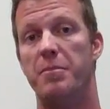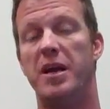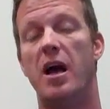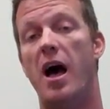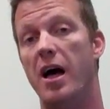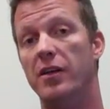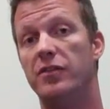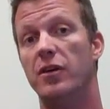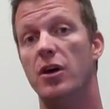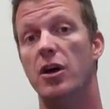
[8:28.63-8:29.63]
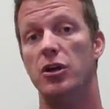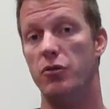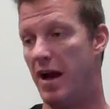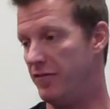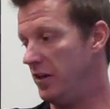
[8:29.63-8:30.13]
because
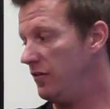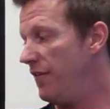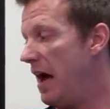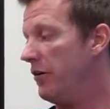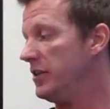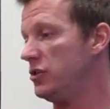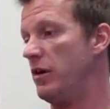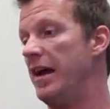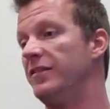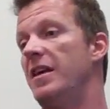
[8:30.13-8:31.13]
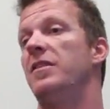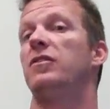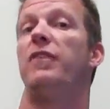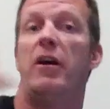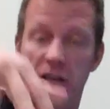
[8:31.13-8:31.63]
you have this valgus stress and
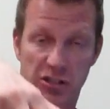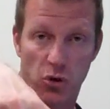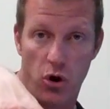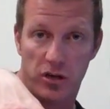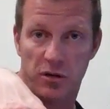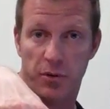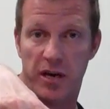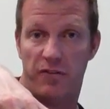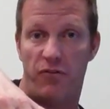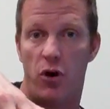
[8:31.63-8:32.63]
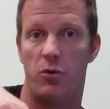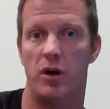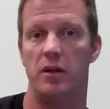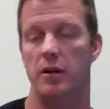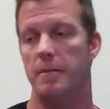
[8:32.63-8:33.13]
this varus torque to bring it
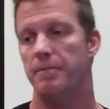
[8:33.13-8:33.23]
forward.